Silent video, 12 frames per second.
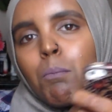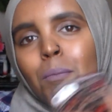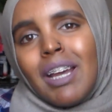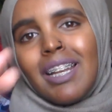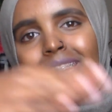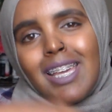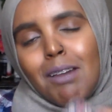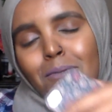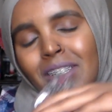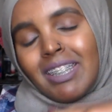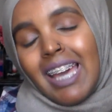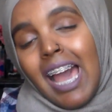My
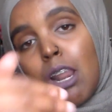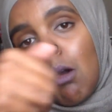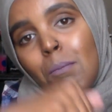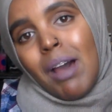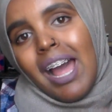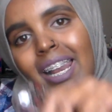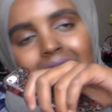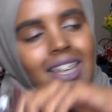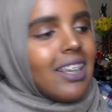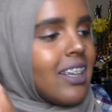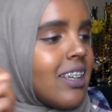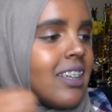DM just got a
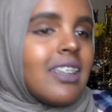body.